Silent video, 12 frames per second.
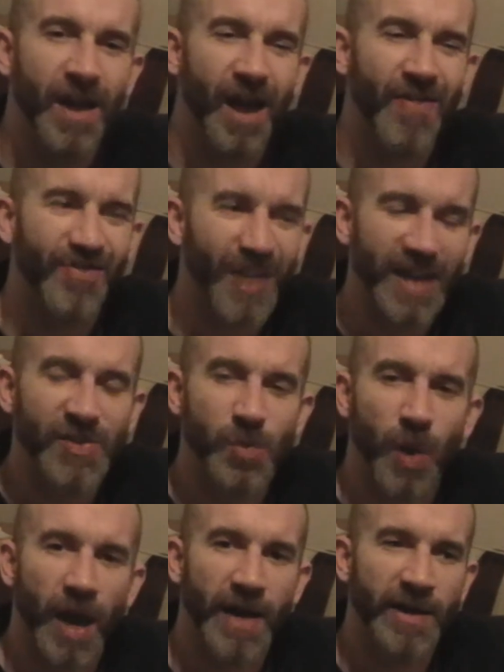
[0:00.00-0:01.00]
And that's
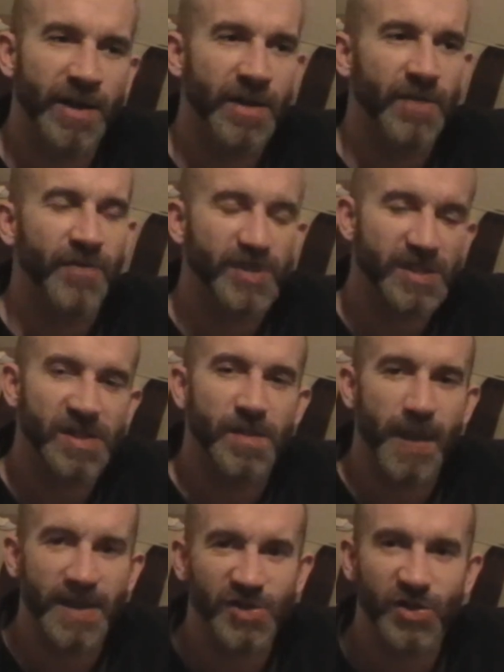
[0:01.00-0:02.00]
why this is the
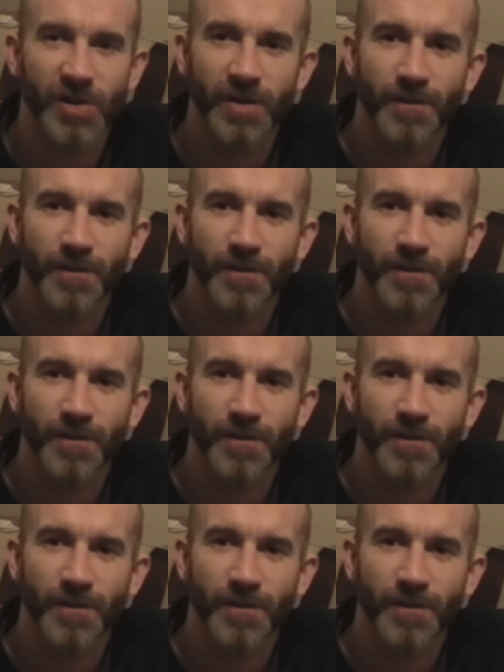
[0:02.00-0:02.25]
best